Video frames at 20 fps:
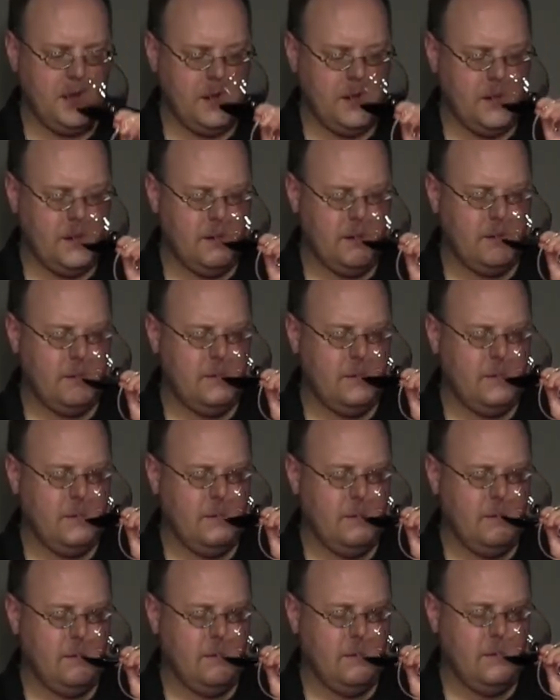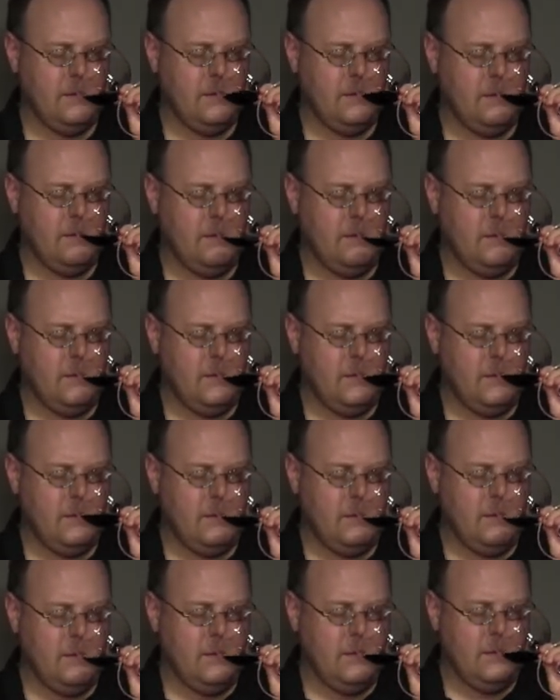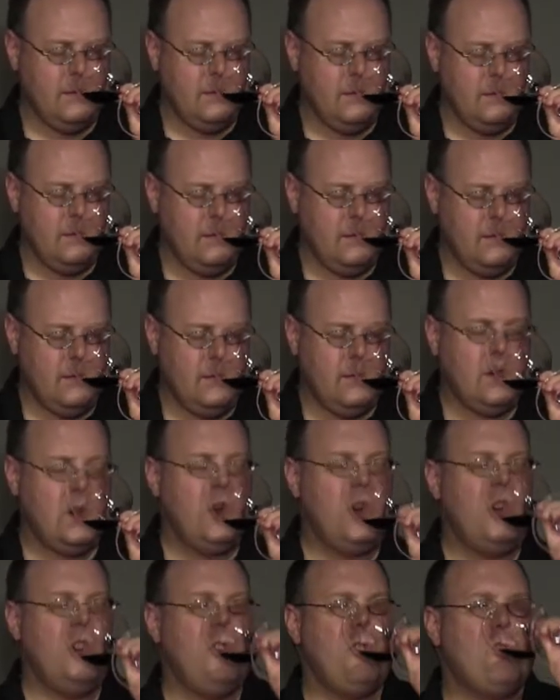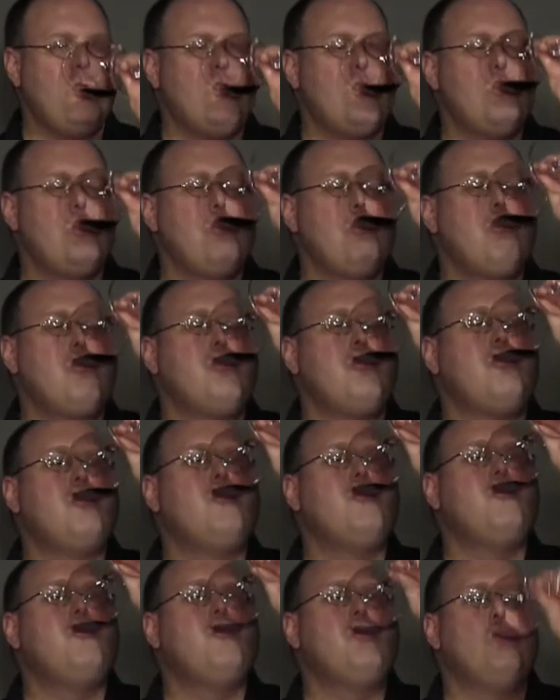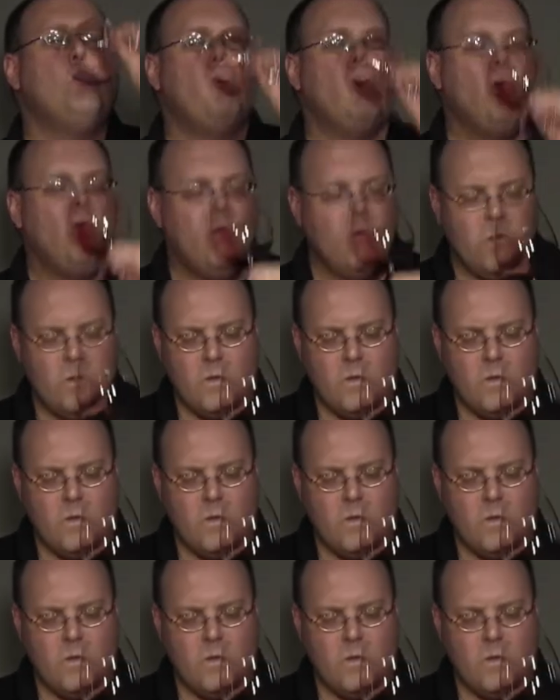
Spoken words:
(no one is talking)